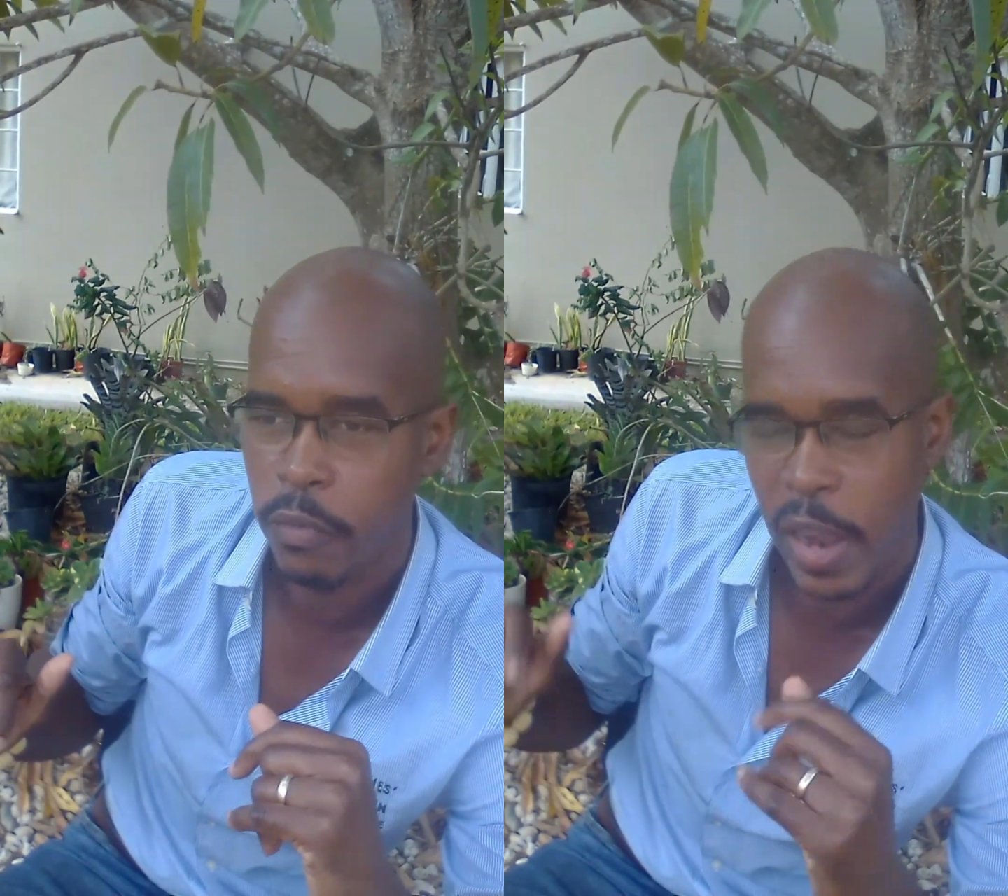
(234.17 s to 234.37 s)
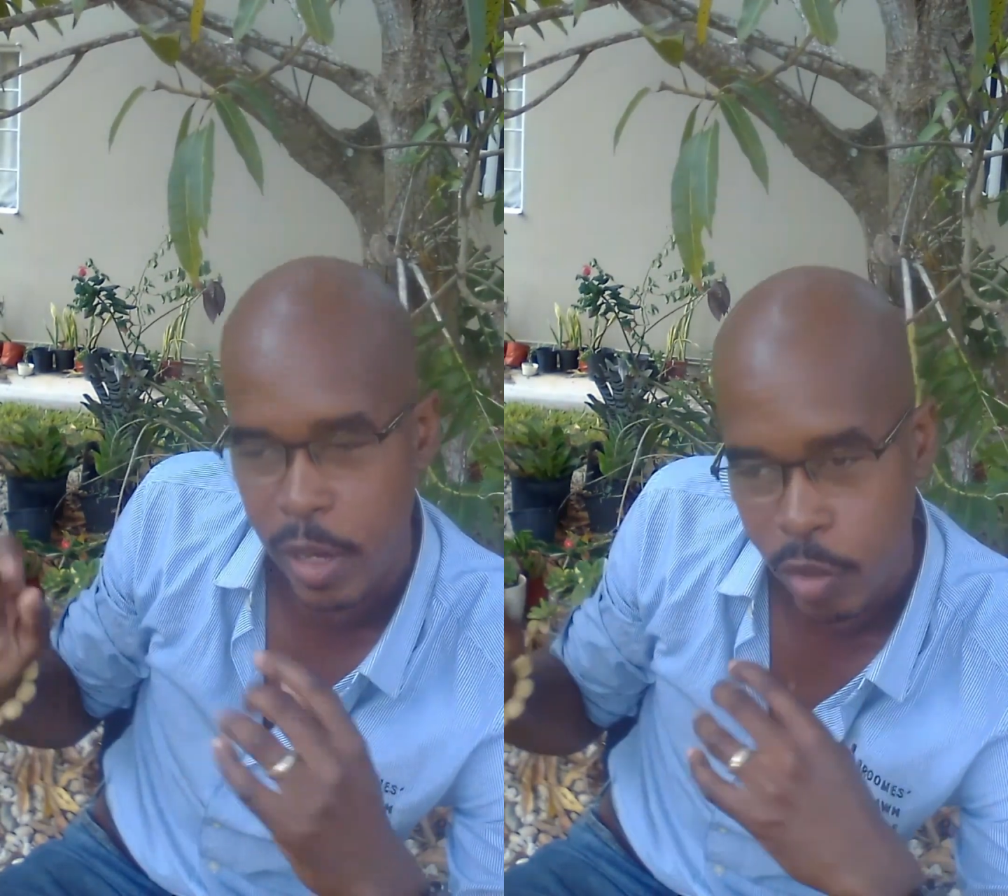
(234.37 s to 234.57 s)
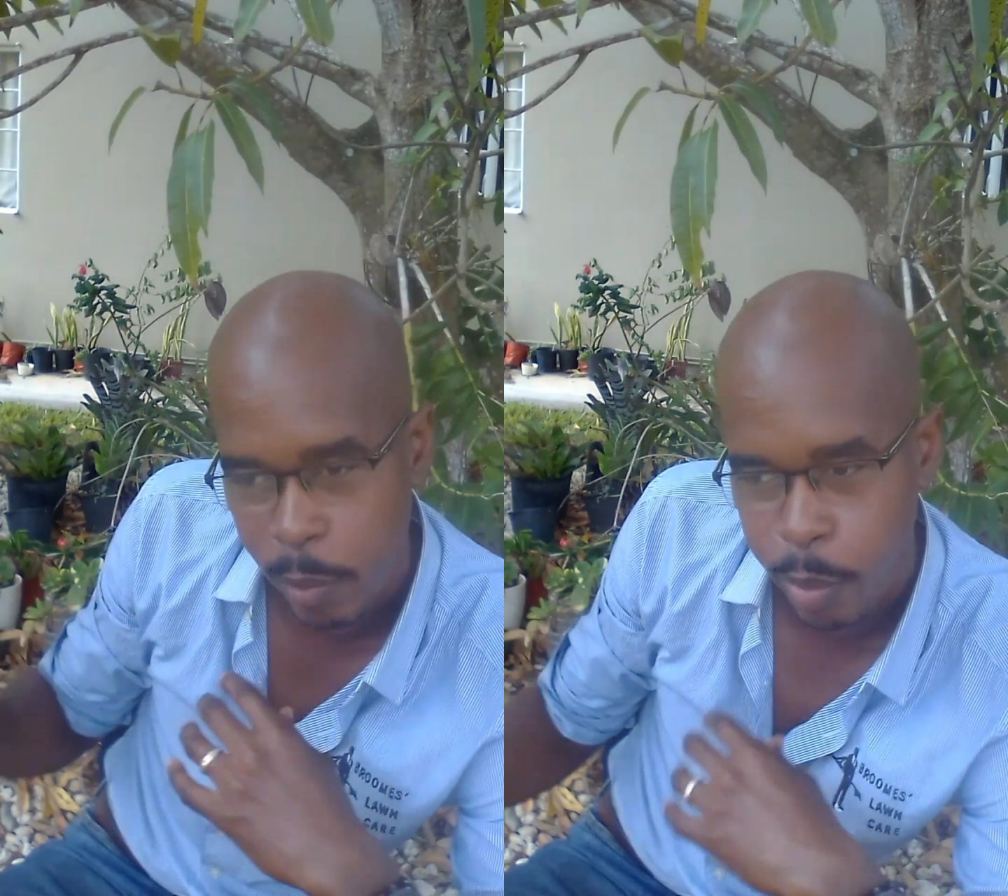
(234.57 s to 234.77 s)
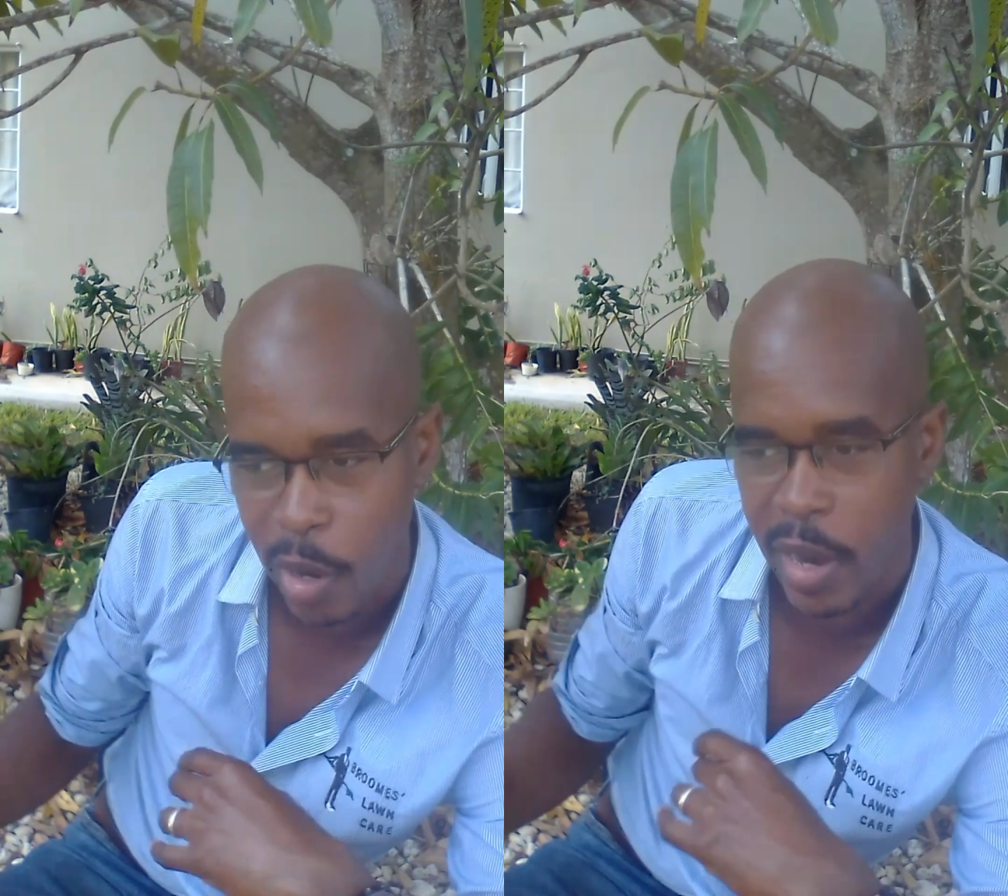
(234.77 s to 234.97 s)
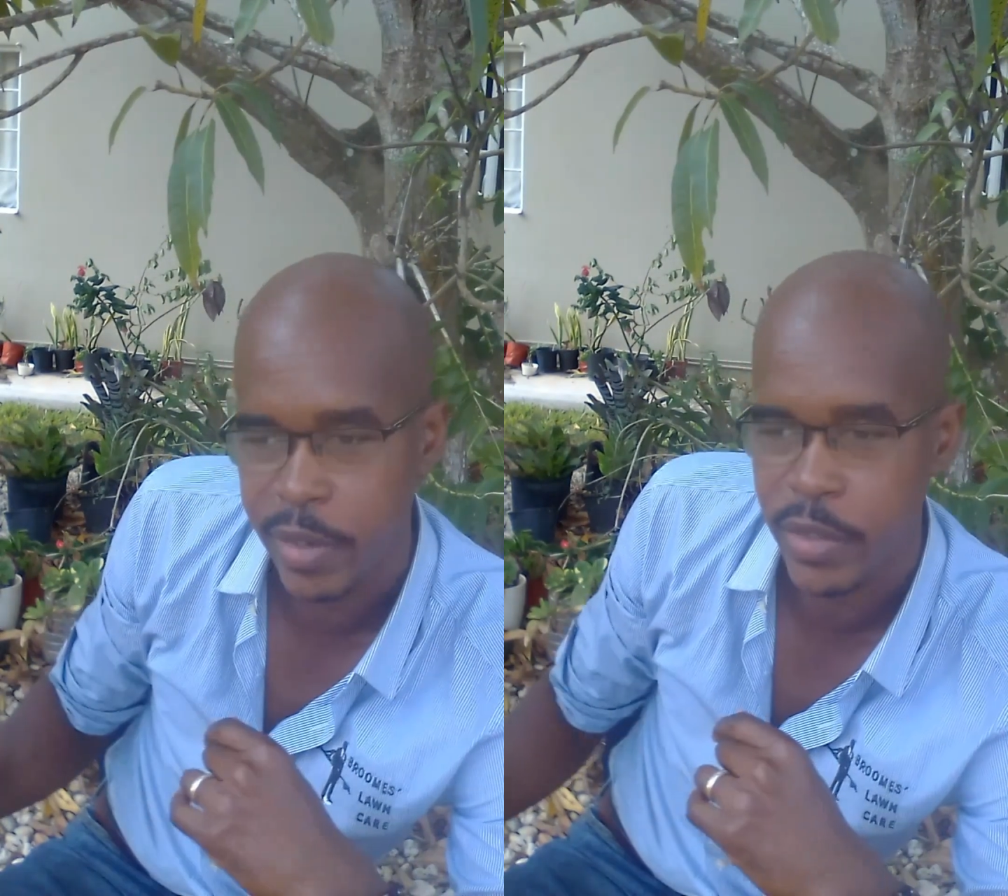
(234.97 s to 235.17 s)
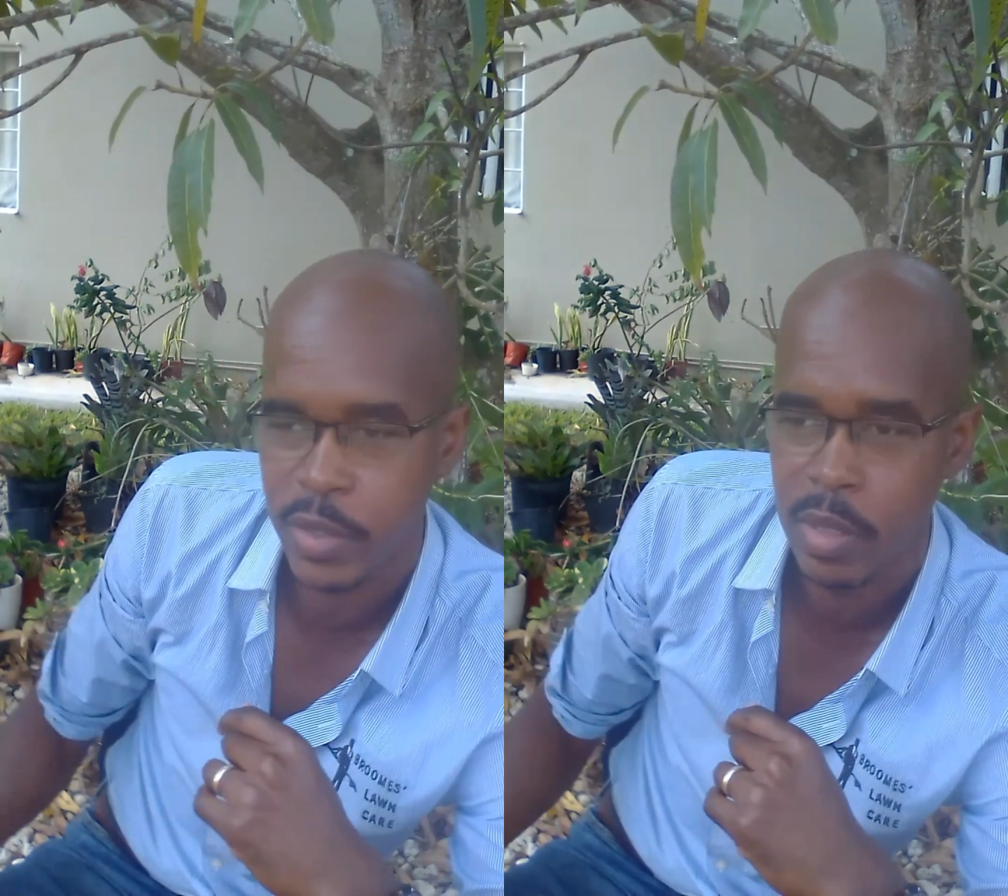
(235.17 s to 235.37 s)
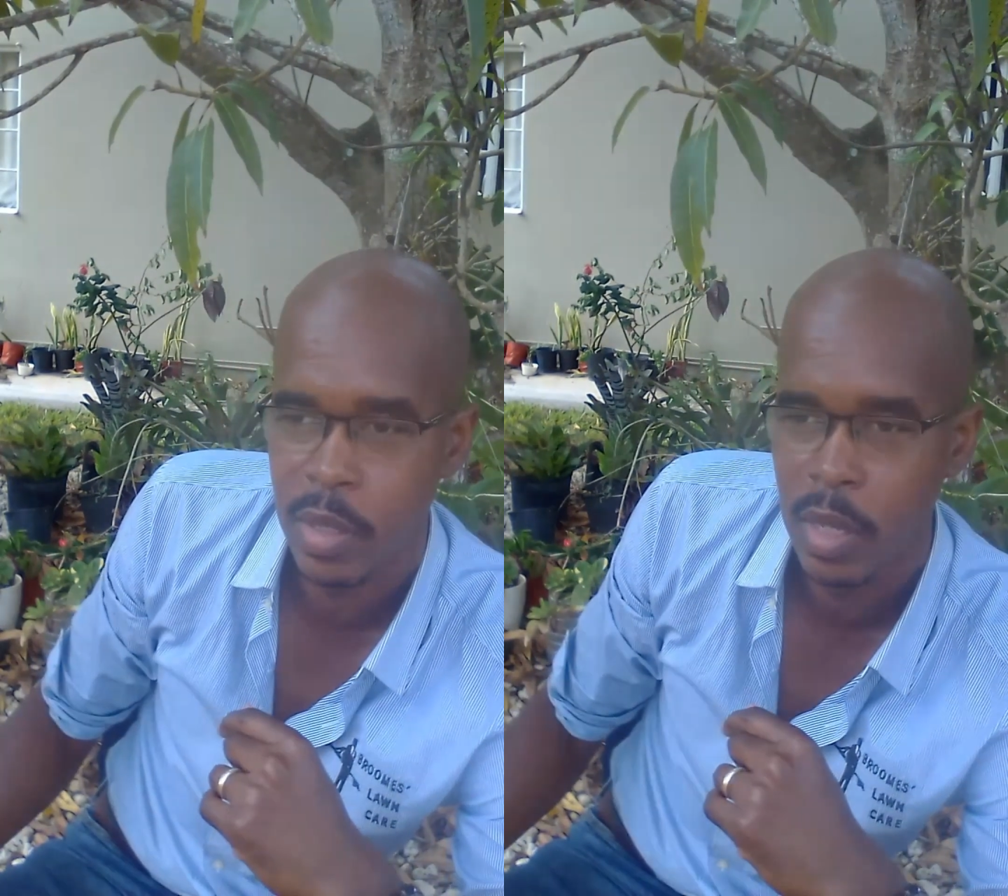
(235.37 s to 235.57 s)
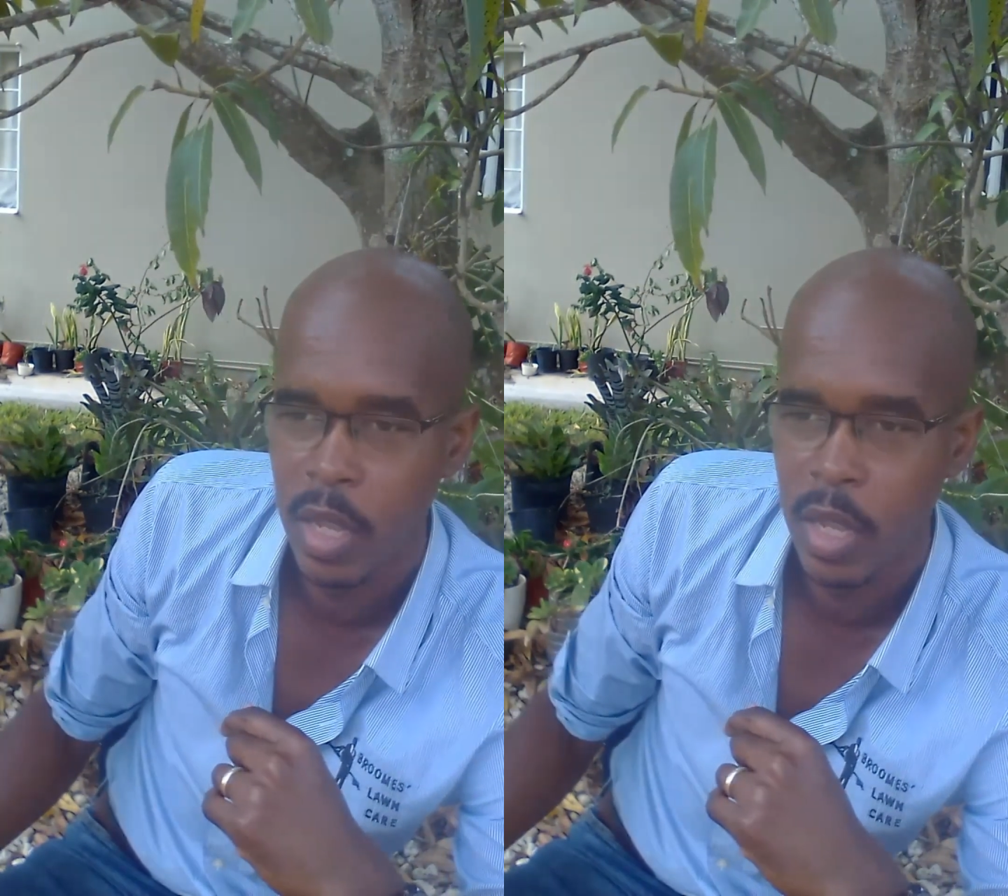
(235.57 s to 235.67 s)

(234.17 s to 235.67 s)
find out the price,